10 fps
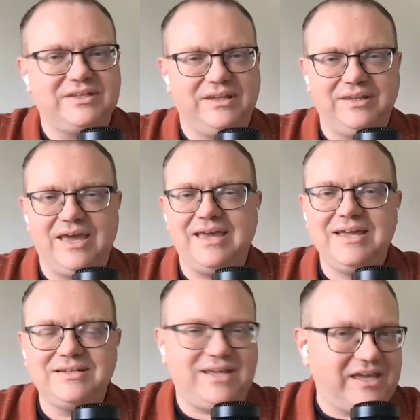and then they
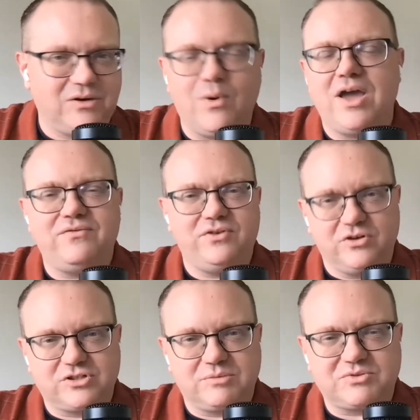take it away if you
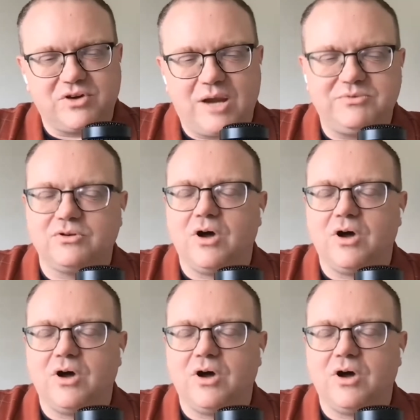don't subscribe to it.